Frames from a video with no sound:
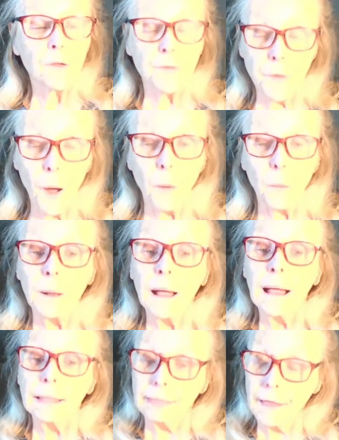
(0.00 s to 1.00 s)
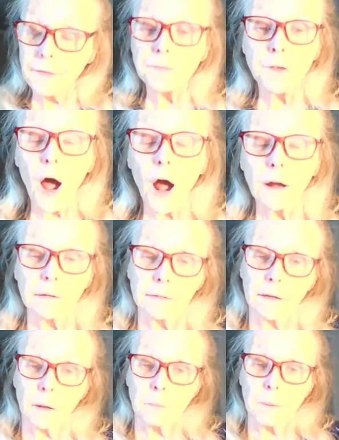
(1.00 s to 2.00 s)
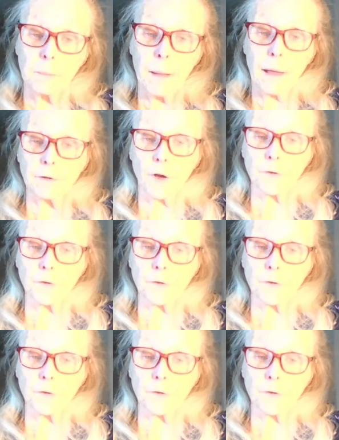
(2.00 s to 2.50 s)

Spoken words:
So let's talk a little bit about